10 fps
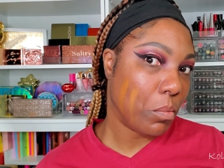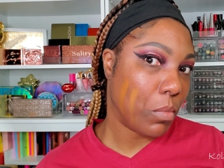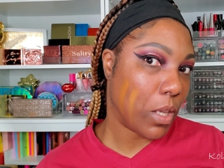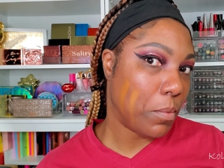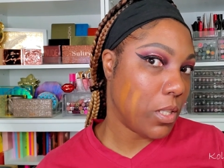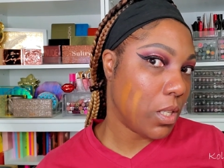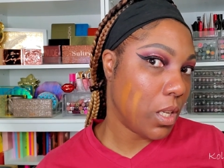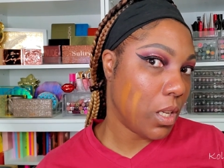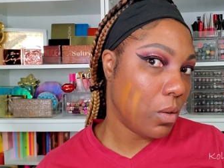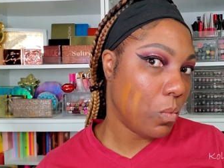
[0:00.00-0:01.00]
Maybe
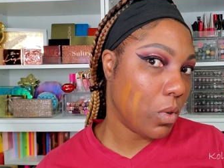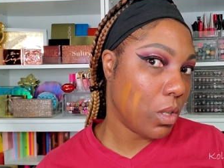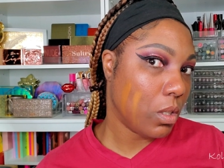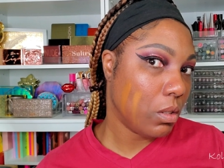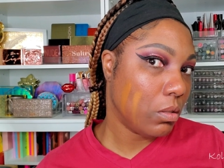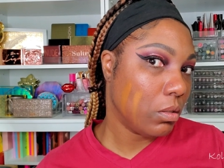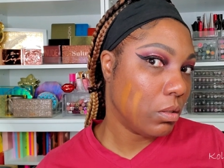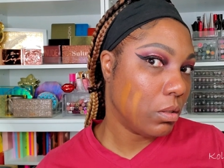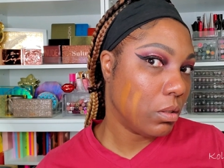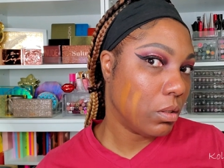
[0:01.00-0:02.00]
TN1?
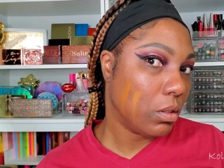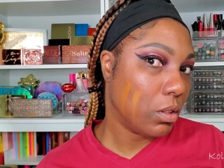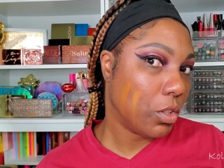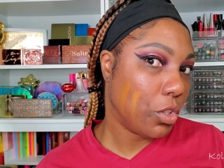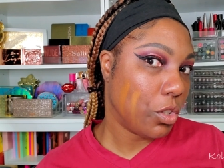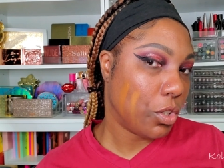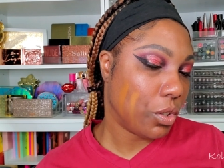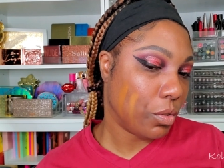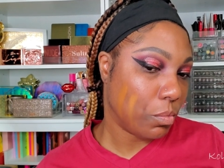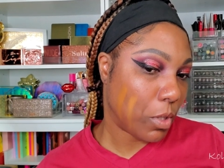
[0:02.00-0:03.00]

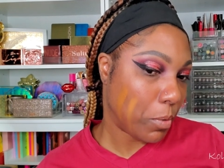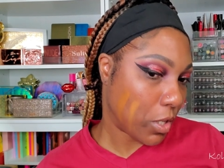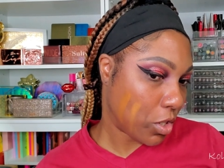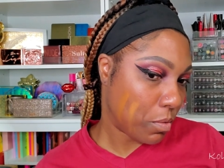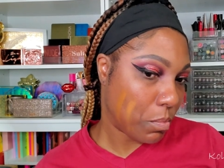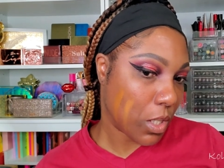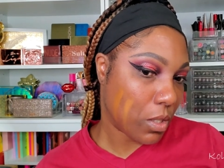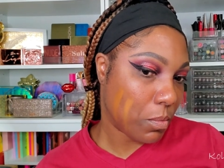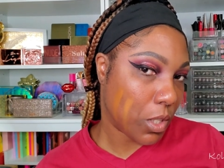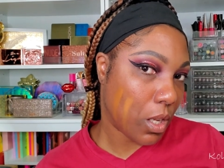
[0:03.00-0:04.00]
Shoot, maybe I should mix
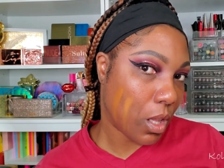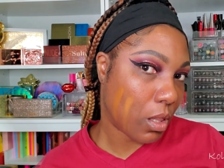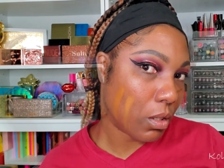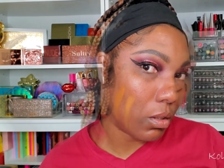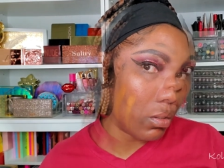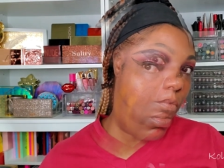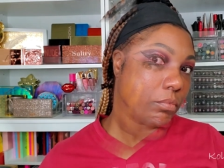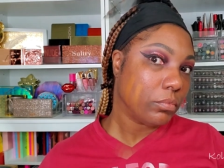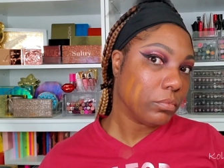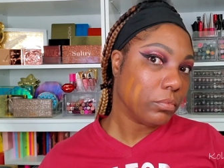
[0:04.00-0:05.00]
them together,
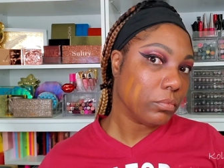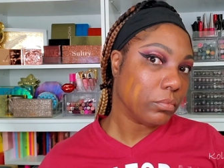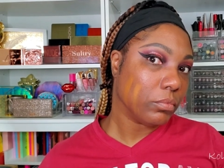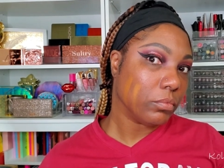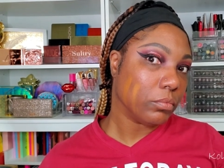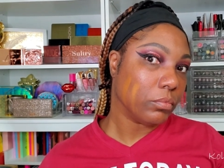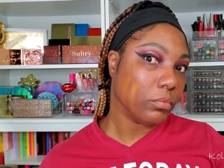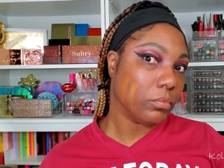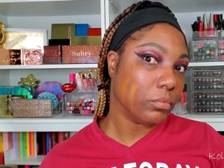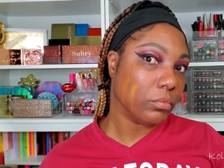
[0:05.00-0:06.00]

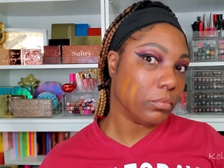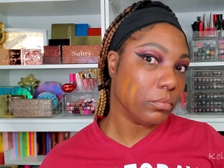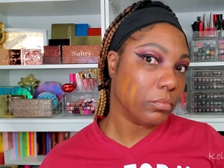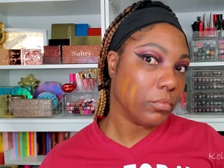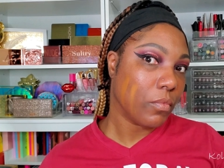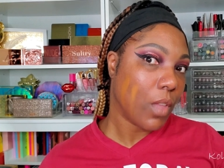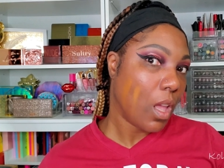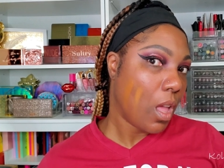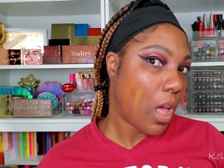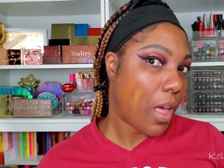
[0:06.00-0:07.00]
huh?
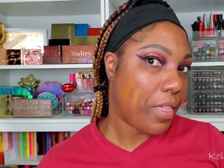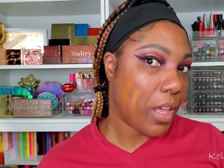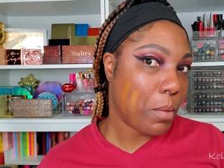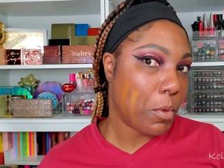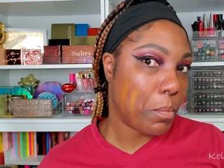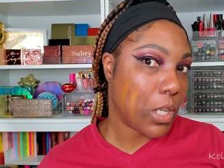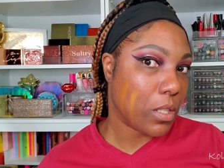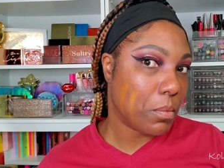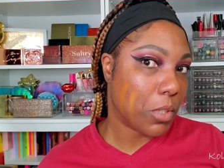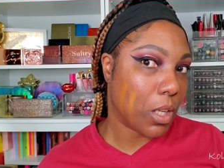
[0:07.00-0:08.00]
I think I'm gonna mix
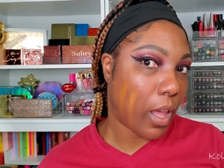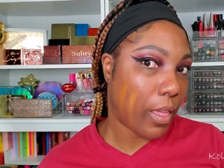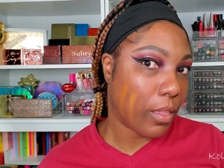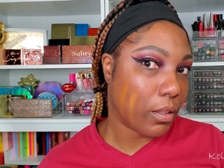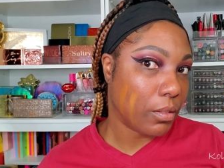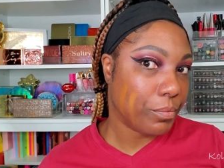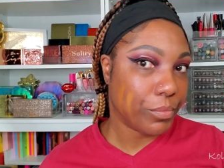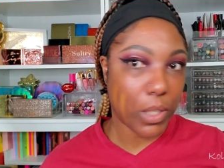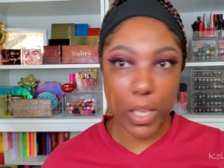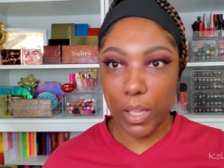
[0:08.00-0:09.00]
them together.
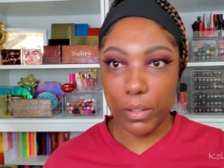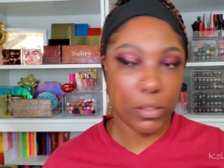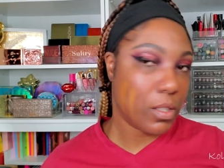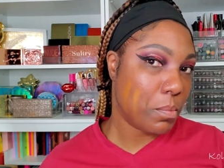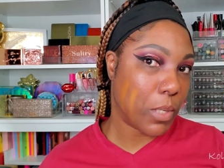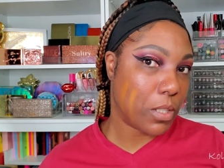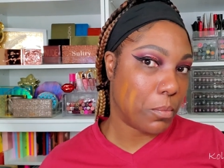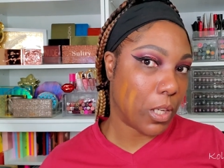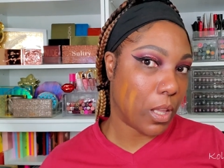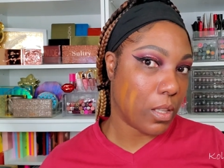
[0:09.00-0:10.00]
Yeah, let's mix them
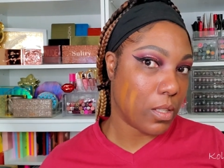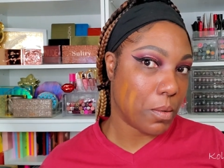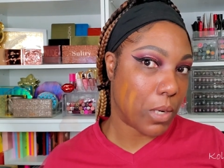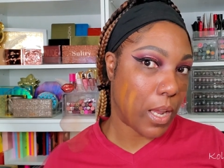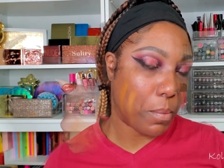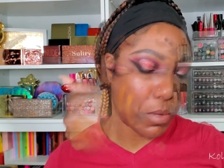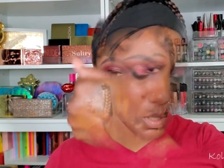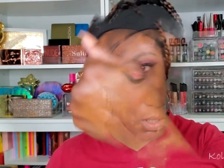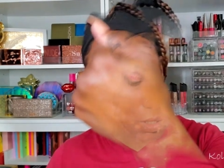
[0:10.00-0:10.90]
together and see what happens.